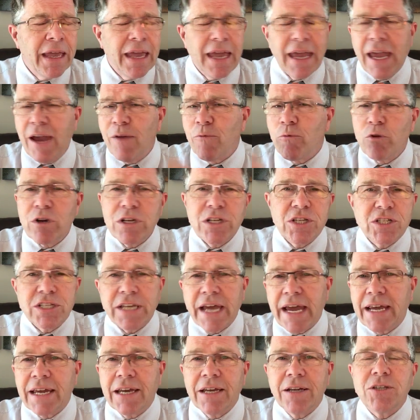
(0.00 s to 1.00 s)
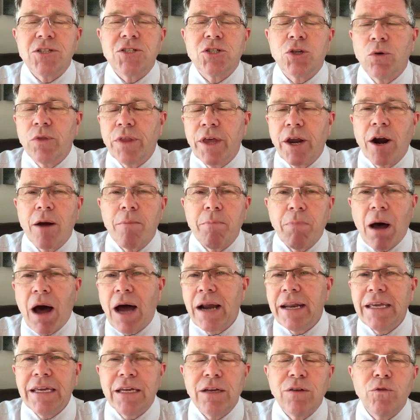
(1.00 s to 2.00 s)
every second so that our
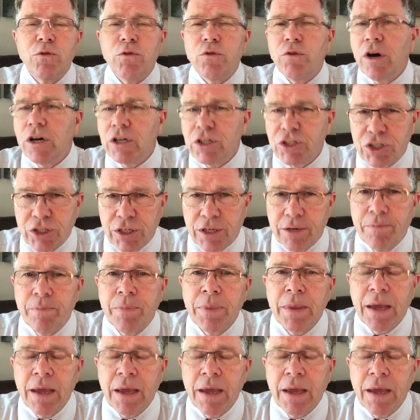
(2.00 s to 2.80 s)
body can function.